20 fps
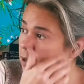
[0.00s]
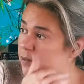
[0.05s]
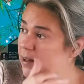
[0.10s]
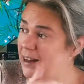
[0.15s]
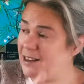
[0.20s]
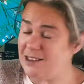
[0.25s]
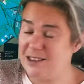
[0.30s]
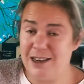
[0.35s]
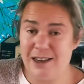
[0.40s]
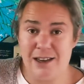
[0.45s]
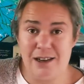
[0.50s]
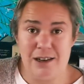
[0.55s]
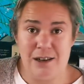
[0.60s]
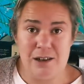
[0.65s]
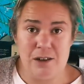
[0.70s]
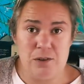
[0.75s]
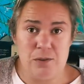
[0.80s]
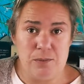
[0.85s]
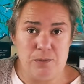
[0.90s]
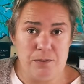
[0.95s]
that's
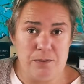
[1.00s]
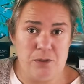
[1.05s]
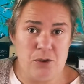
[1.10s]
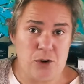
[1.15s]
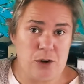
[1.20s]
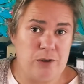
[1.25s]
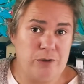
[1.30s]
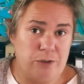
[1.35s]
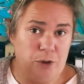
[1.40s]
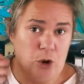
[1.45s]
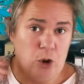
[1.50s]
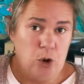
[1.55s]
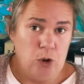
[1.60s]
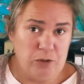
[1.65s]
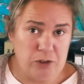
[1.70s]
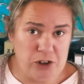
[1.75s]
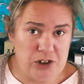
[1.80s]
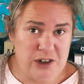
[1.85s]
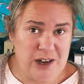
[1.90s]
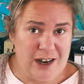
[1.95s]
a sort of
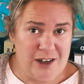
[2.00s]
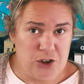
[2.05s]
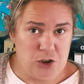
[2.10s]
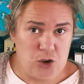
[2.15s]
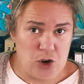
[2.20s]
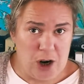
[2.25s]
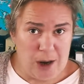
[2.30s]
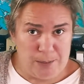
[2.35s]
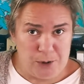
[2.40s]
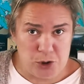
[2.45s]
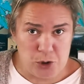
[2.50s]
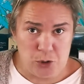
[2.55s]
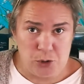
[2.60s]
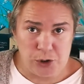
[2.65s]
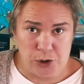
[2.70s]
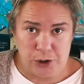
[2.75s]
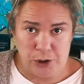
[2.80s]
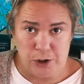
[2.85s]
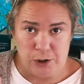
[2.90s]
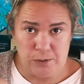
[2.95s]
oversized drop
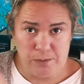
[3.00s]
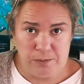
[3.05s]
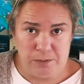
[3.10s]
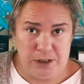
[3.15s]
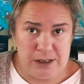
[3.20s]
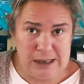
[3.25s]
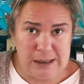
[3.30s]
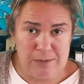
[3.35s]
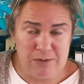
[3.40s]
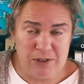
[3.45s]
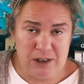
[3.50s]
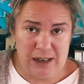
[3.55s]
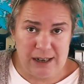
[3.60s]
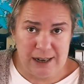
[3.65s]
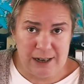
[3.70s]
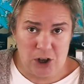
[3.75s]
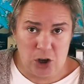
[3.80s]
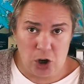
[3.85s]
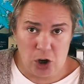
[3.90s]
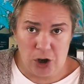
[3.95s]
shoulder, deep
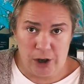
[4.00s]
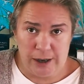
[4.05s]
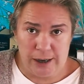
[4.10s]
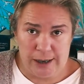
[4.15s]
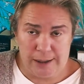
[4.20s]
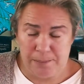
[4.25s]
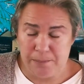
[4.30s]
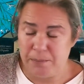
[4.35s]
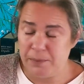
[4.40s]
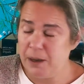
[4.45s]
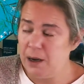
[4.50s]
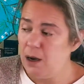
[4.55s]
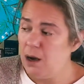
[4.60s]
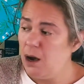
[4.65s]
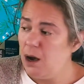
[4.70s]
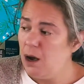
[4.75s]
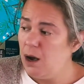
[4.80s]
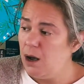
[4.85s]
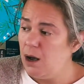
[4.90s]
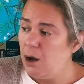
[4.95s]
V-neck cardigan
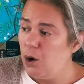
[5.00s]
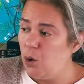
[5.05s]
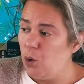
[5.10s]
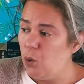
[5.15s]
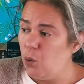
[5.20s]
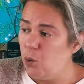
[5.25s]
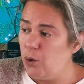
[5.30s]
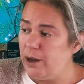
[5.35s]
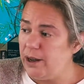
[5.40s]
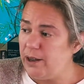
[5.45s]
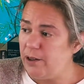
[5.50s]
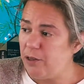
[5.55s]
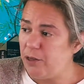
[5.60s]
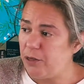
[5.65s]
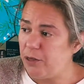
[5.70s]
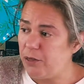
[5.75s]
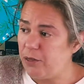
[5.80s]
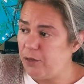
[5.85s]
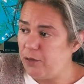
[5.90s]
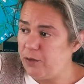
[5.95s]

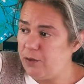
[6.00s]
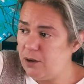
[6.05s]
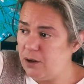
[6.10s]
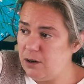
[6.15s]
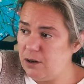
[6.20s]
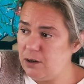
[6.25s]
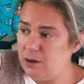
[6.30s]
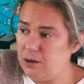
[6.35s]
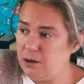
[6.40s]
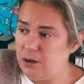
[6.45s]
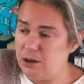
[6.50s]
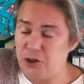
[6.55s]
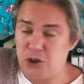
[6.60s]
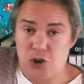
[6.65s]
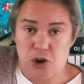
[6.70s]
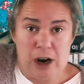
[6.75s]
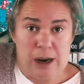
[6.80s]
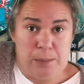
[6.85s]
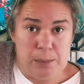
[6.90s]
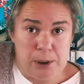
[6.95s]
with a
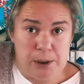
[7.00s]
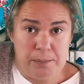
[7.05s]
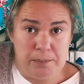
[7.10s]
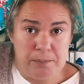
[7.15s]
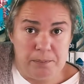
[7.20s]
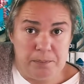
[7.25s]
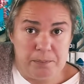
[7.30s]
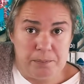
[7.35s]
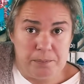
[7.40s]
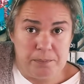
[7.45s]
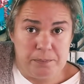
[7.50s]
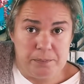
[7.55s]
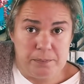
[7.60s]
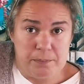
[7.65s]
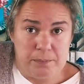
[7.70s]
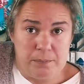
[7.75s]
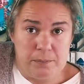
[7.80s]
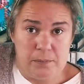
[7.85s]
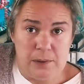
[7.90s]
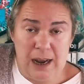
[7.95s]
stripe.
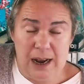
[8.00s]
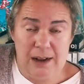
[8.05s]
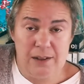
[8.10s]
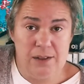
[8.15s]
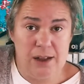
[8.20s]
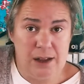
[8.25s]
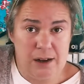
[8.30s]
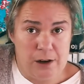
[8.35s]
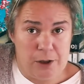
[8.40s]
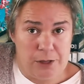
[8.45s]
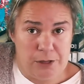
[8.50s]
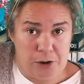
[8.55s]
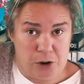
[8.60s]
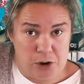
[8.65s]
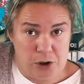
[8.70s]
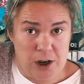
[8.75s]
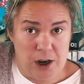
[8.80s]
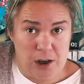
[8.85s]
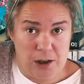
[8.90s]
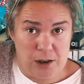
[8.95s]
and then a
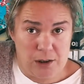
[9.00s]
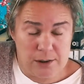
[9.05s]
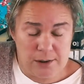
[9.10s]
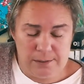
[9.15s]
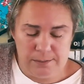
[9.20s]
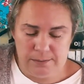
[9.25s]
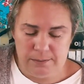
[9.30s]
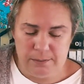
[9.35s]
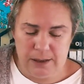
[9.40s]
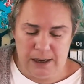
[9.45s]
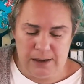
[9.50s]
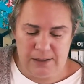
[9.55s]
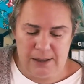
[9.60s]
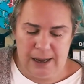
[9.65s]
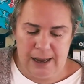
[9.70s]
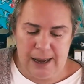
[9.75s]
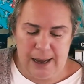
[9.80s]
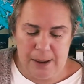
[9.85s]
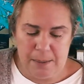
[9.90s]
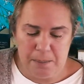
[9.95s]
third color at the
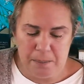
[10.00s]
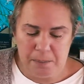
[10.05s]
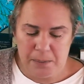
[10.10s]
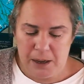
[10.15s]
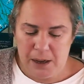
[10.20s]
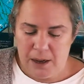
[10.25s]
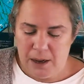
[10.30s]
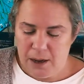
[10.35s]
hem.